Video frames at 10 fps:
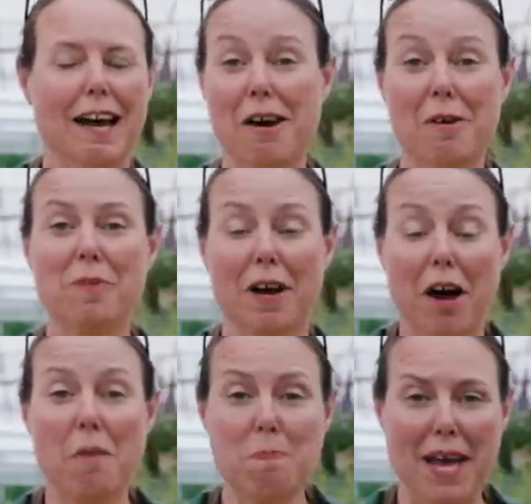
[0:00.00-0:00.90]

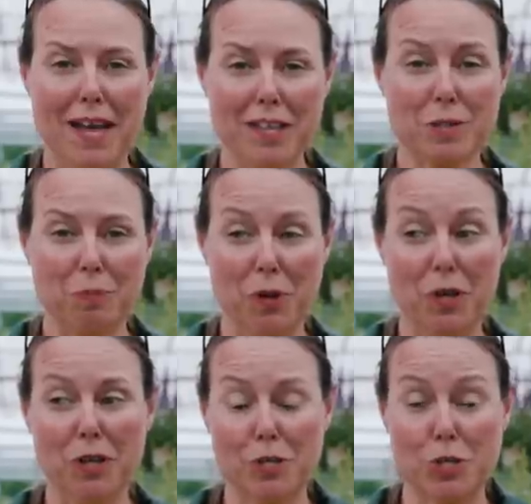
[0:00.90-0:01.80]

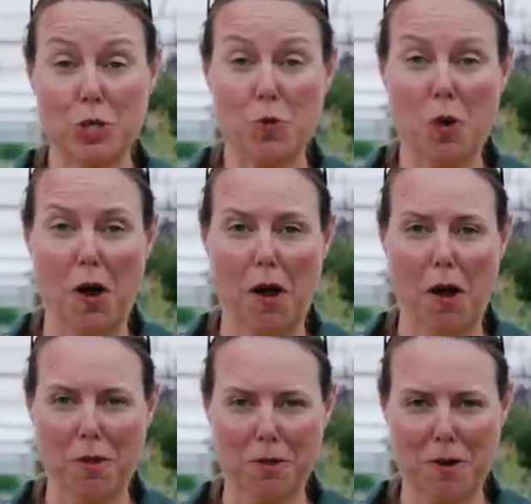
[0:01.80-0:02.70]
unpalatable to
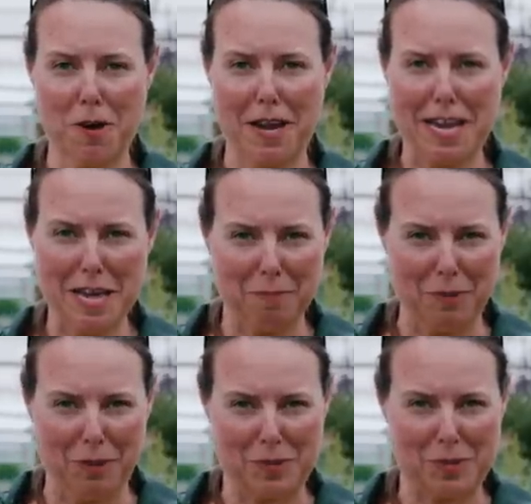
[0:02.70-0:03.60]
other
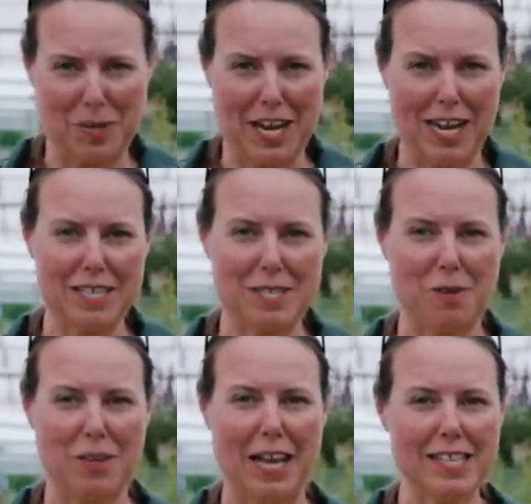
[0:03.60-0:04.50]
animals, okay?
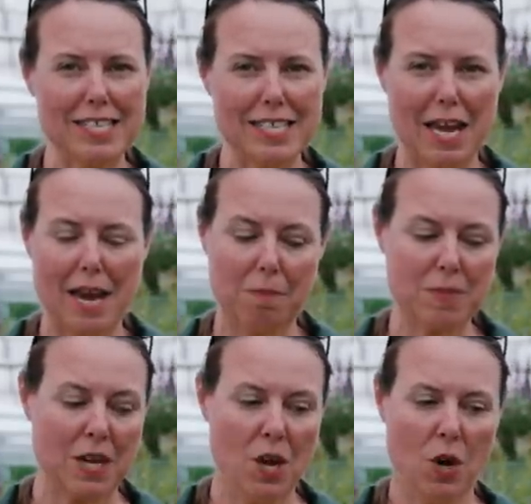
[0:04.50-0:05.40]
So lots of
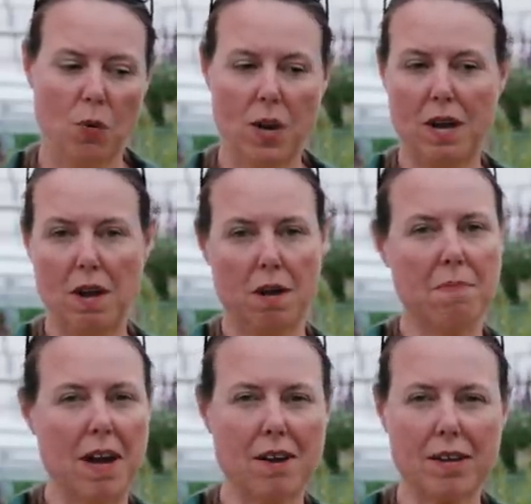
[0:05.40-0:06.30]
times when a
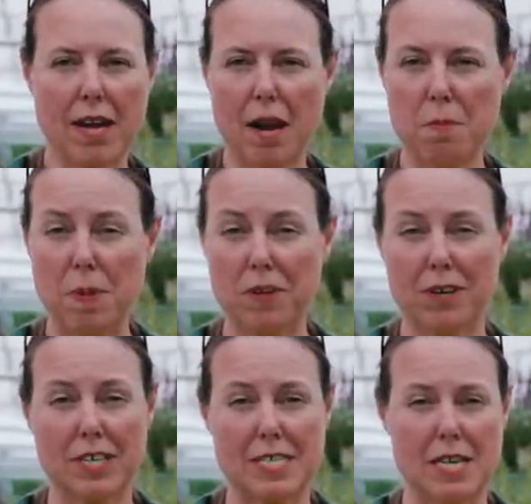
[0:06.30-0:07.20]
monarch
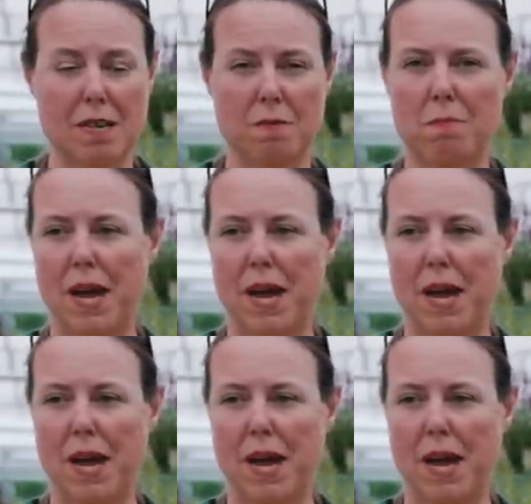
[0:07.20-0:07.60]
caterpillar gets eaten